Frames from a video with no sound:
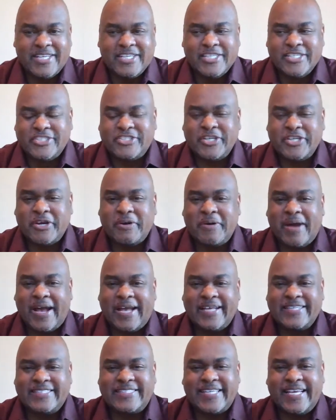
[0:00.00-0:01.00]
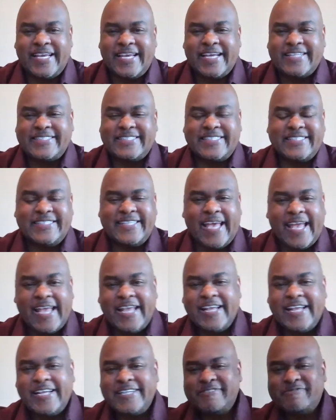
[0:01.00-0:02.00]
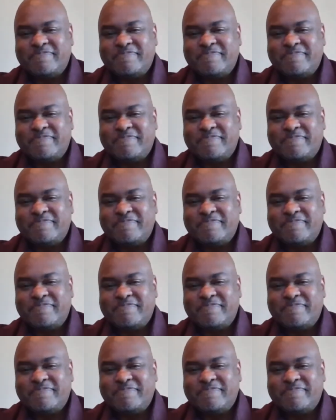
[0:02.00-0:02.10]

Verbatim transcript: So I said today,